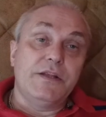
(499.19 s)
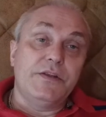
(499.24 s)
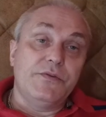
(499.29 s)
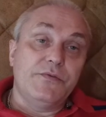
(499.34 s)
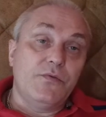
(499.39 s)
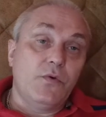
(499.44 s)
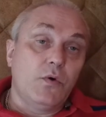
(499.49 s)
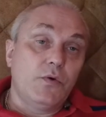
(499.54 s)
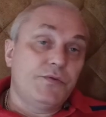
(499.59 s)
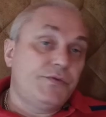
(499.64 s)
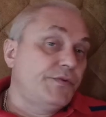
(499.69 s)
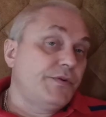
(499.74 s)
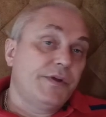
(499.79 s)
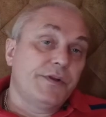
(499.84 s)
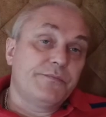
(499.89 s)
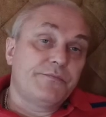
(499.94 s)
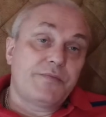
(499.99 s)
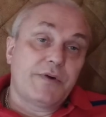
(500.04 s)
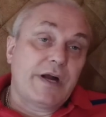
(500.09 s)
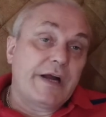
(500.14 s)
devotee
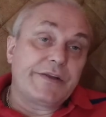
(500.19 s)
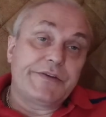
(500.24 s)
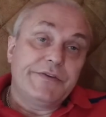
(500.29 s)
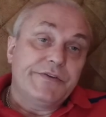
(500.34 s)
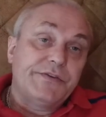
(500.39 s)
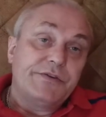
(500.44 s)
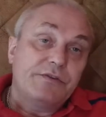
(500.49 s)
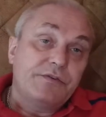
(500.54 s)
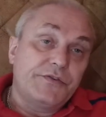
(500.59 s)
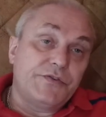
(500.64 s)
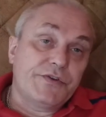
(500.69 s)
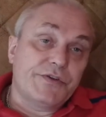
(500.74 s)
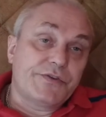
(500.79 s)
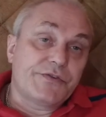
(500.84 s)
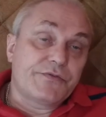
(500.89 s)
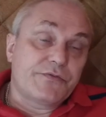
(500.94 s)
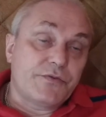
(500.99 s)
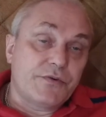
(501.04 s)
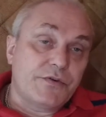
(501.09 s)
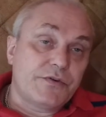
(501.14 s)
and practicing
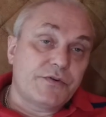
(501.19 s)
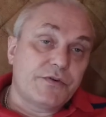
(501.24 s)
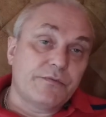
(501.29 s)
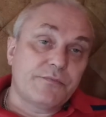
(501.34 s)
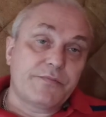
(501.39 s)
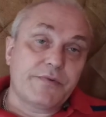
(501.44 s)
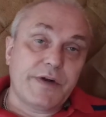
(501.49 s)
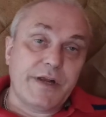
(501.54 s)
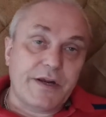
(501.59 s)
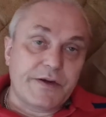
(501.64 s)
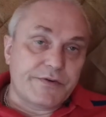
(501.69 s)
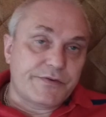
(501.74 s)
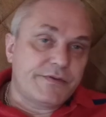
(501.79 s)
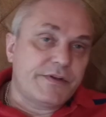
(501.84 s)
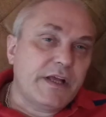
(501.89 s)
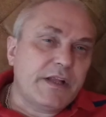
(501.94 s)
just Christian prayers.